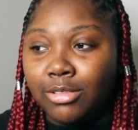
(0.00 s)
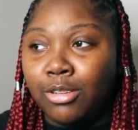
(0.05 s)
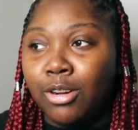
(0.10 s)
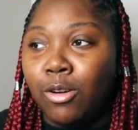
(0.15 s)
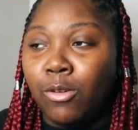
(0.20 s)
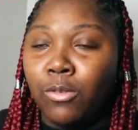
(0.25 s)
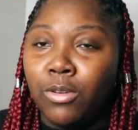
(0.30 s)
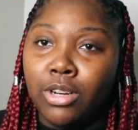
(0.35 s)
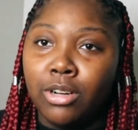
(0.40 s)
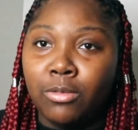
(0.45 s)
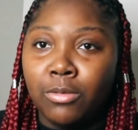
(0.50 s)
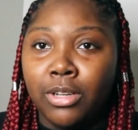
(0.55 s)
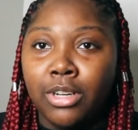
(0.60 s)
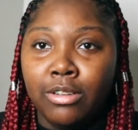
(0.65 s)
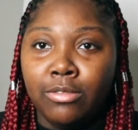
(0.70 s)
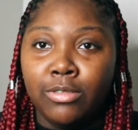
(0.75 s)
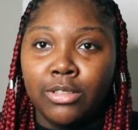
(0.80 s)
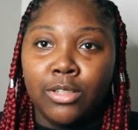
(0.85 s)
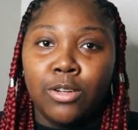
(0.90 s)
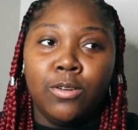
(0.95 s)
of what was
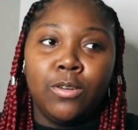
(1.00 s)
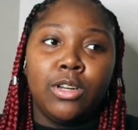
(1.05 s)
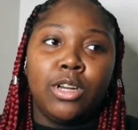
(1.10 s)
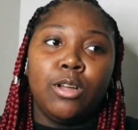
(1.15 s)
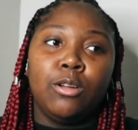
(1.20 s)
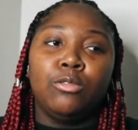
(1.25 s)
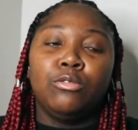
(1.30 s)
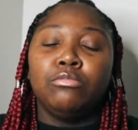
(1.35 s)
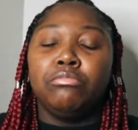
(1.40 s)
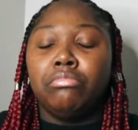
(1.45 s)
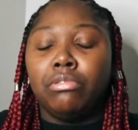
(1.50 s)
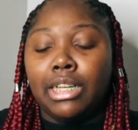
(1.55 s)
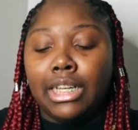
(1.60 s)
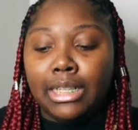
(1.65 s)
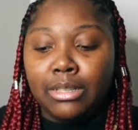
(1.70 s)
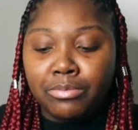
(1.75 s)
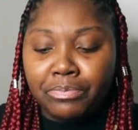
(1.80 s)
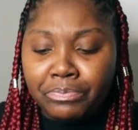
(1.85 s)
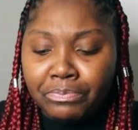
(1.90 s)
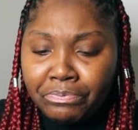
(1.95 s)
going on.
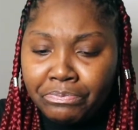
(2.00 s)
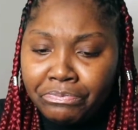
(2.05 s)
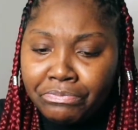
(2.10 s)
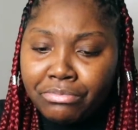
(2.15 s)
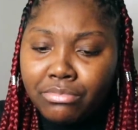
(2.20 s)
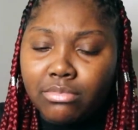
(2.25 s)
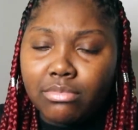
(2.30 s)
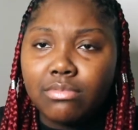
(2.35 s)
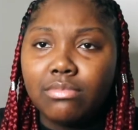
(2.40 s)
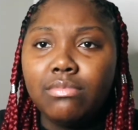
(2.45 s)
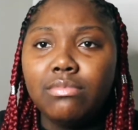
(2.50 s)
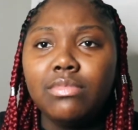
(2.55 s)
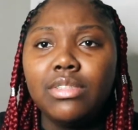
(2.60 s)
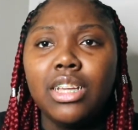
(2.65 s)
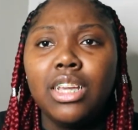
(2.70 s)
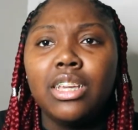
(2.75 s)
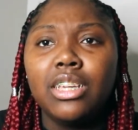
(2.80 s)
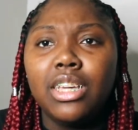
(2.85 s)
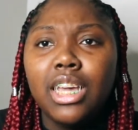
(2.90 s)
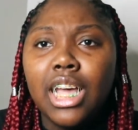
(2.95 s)

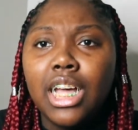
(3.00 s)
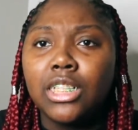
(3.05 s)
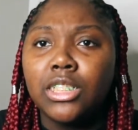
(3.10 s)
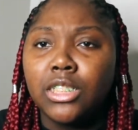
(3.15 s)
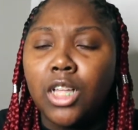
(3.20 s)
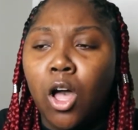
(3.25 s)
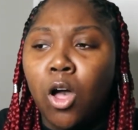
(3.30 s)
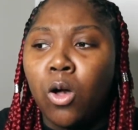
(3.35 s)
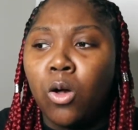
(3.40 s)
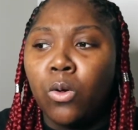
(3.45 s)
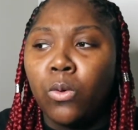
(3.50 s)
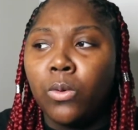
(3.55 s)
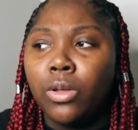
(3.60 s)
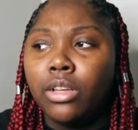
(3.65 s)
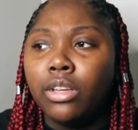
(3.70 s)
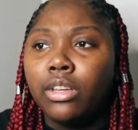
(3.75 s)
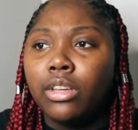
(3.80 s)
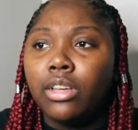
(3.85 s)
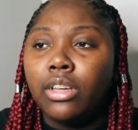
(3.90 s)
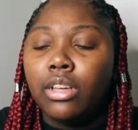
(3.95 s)
But, yeah, so
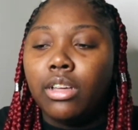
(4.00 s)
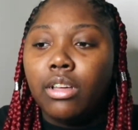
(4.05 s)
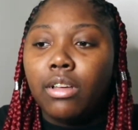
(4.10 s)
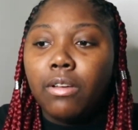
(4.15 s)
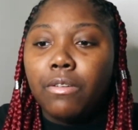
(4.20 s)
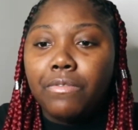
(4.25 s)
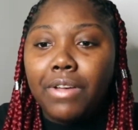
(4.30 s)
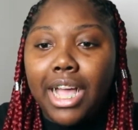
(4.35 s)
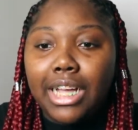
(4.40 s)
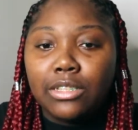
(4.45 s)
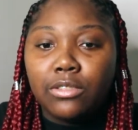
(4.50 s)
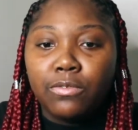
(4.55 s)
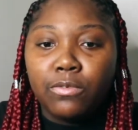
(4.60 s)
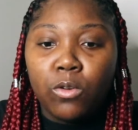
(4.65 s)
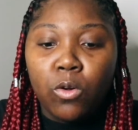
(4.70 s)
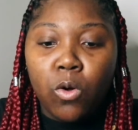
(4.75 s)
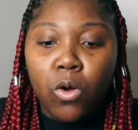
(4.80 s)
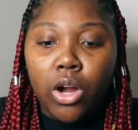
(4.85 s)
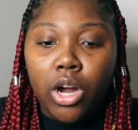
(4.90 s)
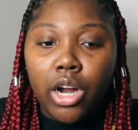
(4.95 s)
fast
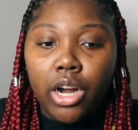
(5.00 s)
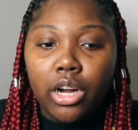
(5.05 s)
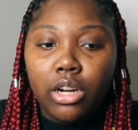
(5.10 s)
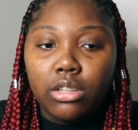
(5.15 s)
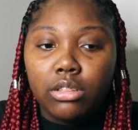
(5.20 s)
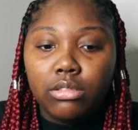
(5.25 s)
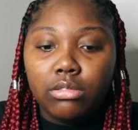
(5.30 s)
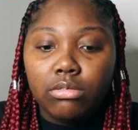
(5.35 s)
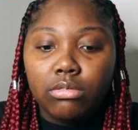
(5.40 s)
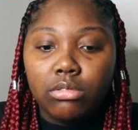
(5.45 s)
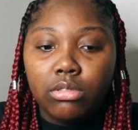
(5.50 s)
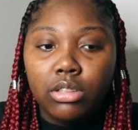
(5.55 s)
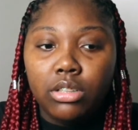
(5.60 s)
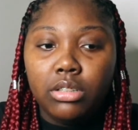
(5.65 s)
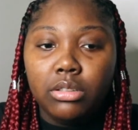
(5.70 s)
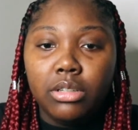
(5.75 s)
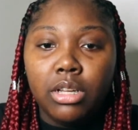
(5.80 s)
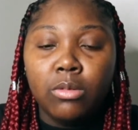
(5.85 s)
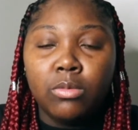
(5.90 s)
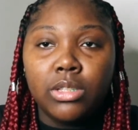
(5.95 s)
forward,
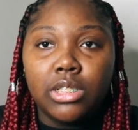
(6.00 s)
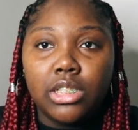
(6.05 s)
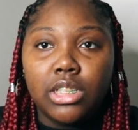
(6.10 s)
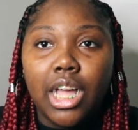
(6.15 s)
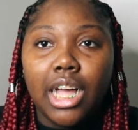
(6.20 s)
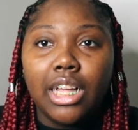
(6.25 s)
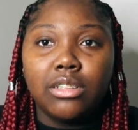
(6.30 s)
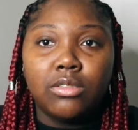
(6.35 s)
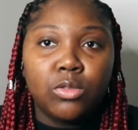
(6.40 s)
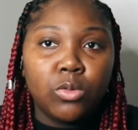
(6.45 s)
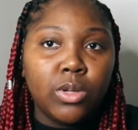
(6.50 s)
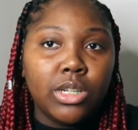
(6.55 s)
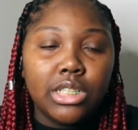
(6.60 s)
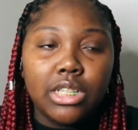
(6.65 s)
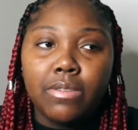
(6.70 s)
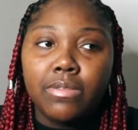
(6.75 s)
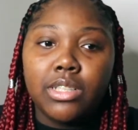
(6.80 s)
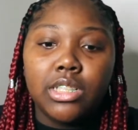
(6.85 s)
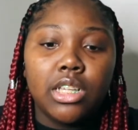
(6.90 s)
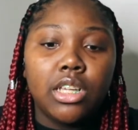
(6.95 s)
that was
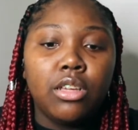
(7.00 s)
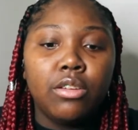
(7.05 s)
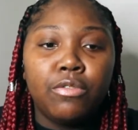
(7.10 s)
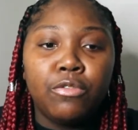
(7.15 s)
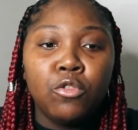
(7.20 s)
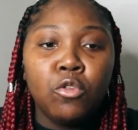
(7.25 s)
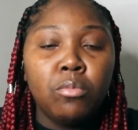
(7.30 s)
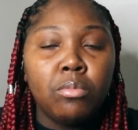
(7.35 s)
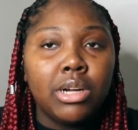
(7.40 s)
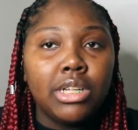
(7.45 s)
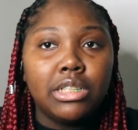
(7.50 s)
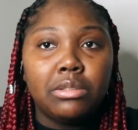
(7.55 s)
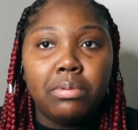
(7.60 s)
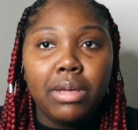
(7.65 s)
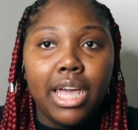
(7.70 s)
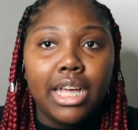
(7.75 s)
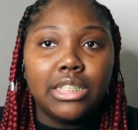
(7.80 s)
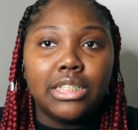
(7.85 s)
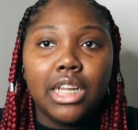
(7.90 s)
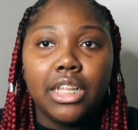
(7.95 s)
2017, a few months
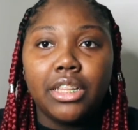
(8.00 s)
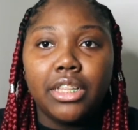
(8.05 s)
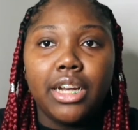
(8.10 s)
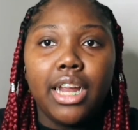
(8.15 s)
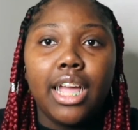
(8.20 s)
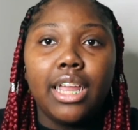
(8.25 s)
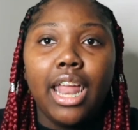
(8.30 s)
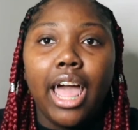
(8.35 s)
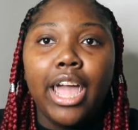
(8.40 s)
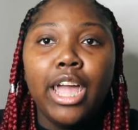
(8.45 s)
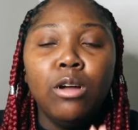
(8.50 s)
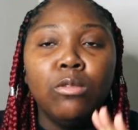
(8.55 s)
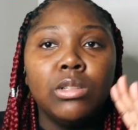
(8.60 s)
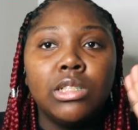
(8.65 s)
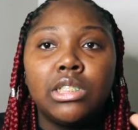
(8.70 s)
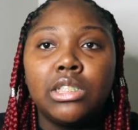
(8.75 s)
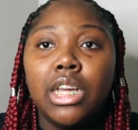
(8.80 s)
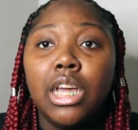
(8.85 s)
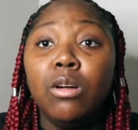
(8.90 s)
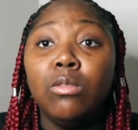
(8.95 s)
passed after that. Like, it
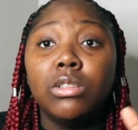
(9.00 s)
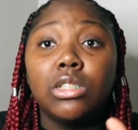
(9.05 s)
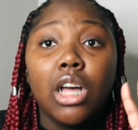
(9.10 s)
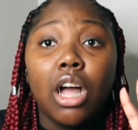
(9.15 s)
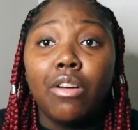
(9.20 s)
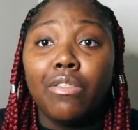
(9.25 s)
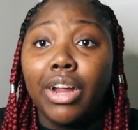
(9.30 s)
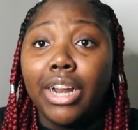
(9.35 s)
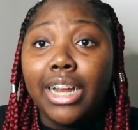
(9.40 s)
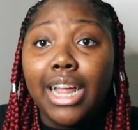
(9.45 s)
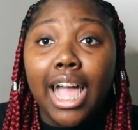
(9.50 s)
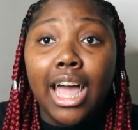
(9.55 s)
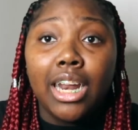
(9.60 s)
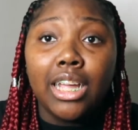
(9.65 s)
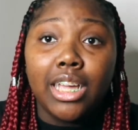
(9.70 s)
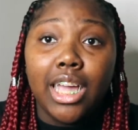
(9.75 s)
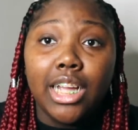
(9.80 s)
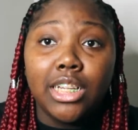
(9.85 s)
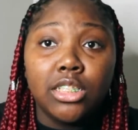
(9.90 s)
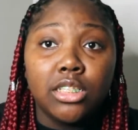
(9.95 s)
was already
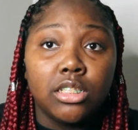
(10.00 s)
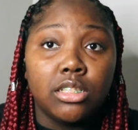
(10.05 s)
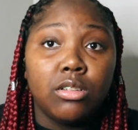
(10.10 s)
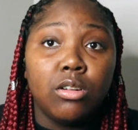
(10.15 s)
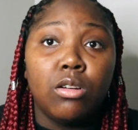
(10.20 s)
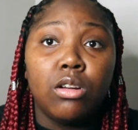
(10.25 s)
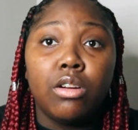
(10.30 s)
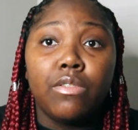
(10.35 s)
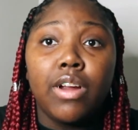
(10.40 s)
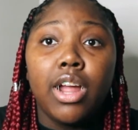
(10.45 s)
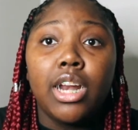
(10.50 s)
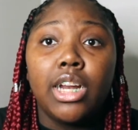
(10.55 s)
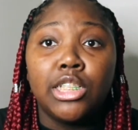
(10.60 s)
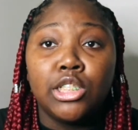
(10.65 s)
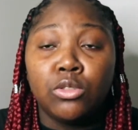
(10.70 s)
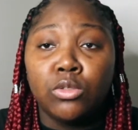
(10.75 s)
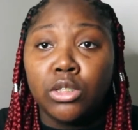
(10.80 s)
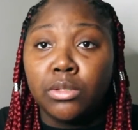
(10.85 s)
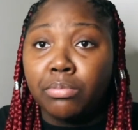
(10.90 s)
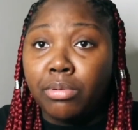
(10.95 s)
allegations going around that
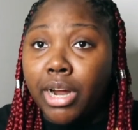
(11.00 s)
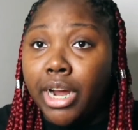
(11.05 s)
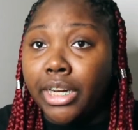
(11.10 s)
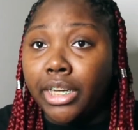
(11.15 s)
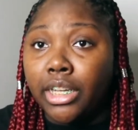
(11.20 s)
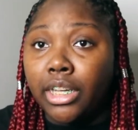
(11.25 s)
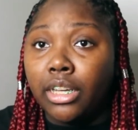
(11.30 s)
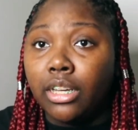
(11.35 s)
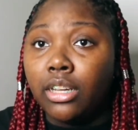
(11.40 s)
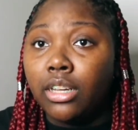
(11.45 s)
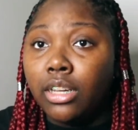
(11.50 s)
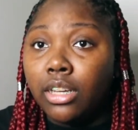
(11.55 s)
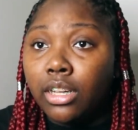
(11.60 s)
she was pregnant.